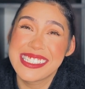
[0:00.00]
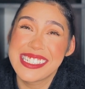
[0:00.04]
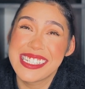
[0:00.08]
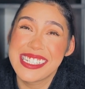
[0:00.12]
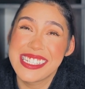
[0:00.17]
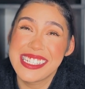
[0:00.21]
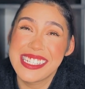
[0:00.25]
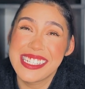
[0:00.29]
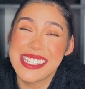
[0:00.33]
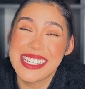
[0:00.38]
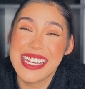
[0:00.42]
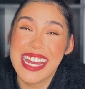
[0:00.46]

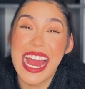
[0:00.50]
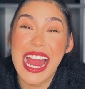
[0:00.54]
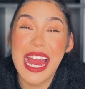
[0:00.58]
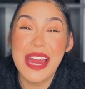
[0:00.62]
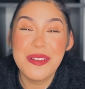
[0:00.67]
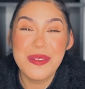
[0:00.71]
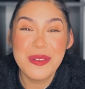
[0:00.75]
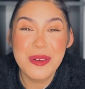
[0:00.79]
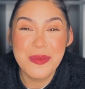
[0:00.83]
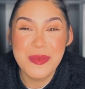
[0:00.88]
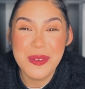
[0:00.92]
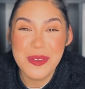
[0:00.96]
cute.
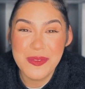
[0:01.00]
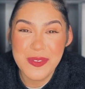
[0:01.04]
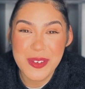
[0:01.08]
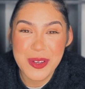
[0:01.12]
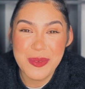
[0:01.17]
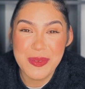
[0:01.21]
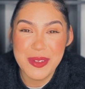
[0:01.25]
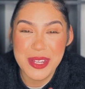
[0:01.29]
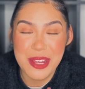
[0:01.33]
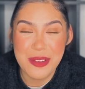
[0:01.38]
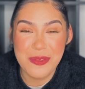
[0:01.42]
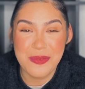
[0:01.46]
I will be
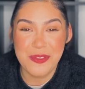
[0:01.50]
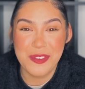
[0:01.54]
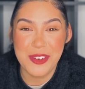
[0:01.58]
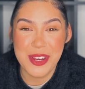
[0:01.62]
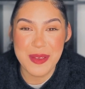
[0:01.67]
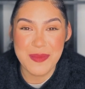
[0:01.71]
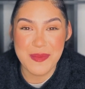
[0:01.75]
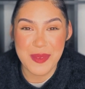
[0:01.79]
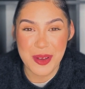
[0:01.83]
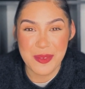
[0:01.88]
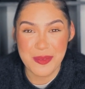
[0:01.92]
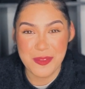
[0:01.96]
filming a
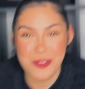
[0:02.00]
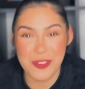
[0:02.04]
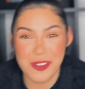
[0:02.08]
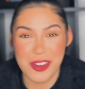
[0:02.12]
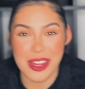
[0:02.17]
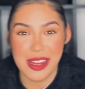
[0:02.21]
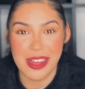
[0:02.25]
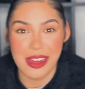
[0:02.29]
three month